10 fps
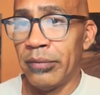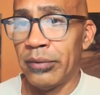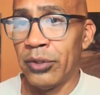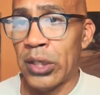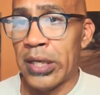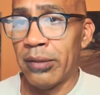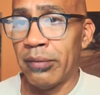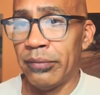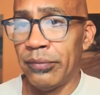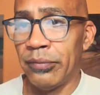so that
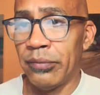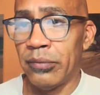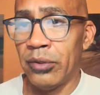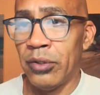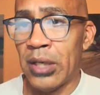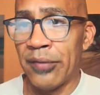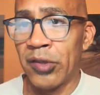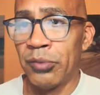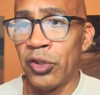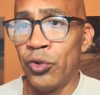you have
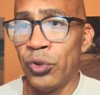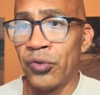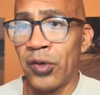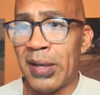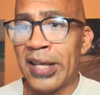something to choose from.